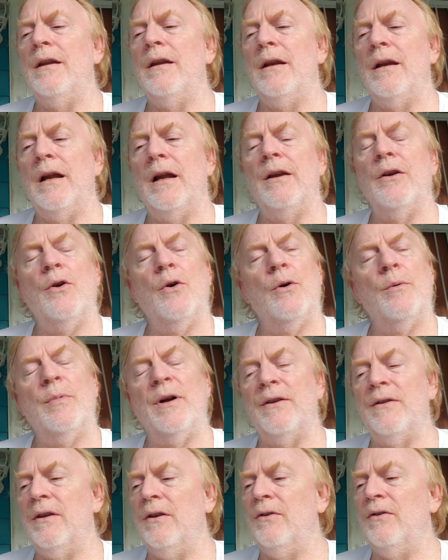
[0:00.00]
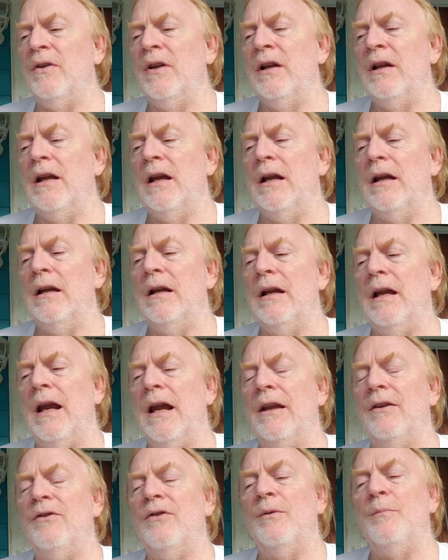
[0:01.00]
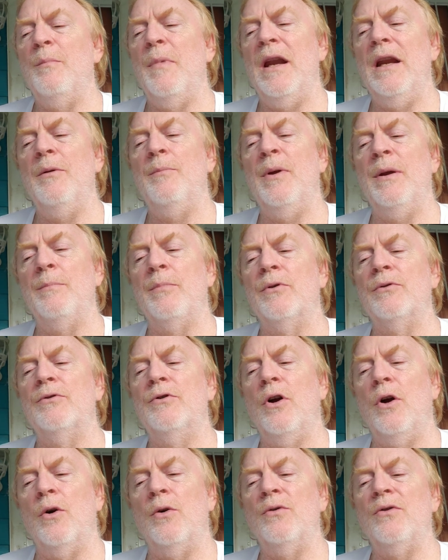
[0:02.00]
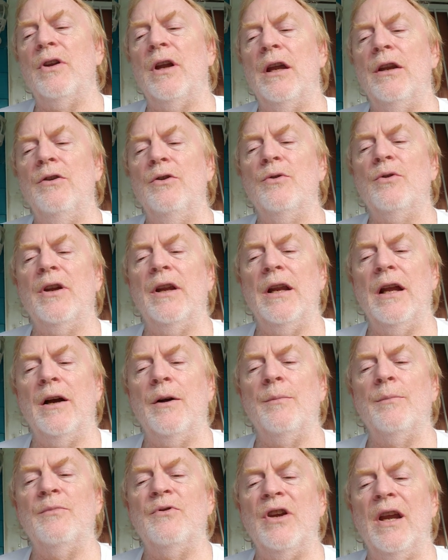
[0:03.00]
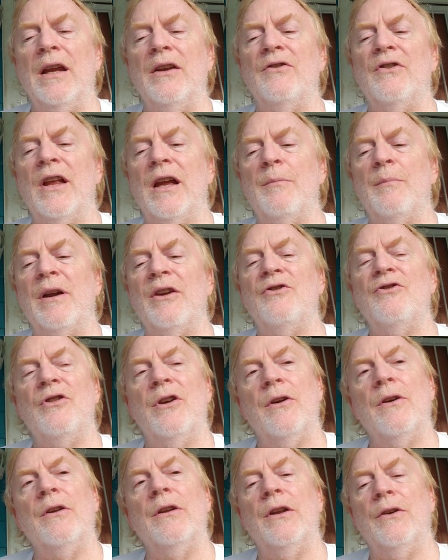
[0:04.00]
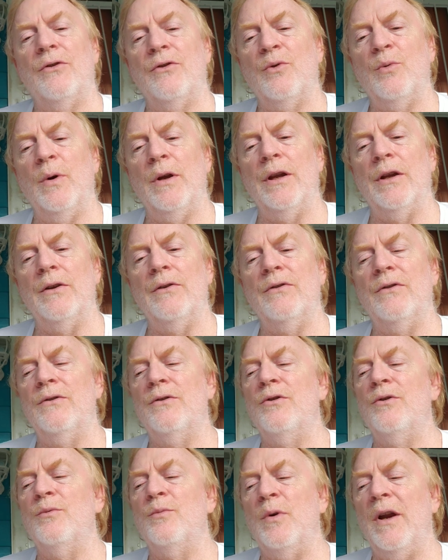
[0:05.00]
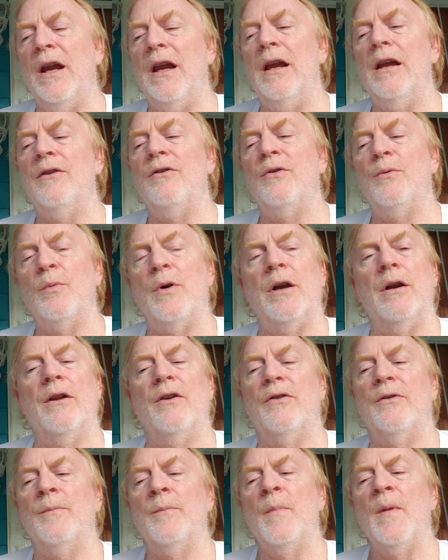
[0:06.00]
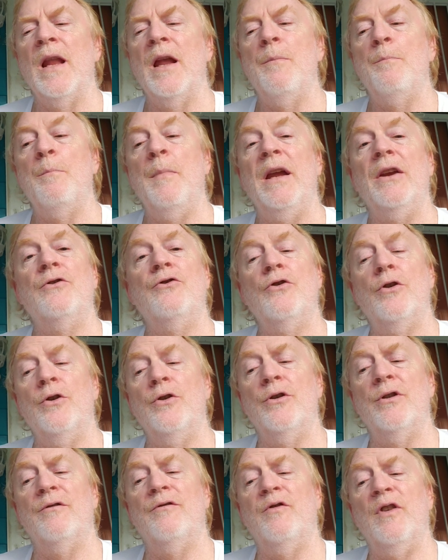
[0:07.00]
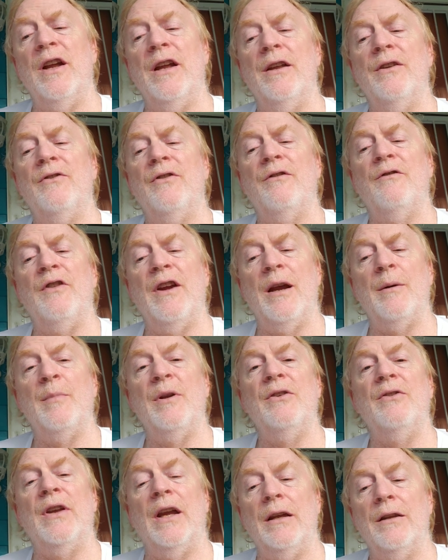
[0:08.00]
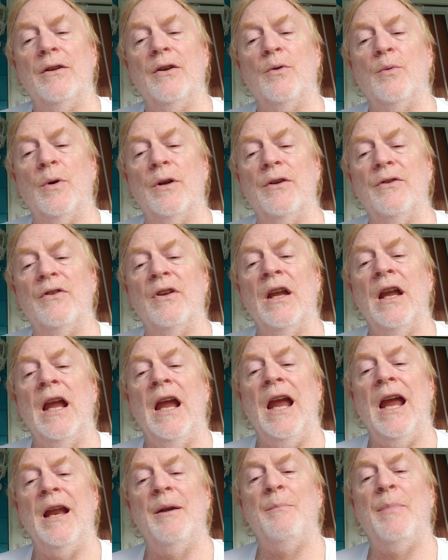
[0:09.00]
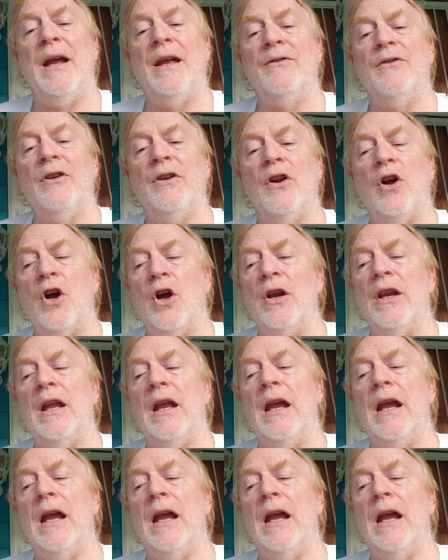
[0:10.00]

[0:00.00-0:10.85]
didn't I know about this? Answer, many people don't, and you can help change that by sharing this quiz to raise awareness. Make sure your friends and family take the quiz and pass it on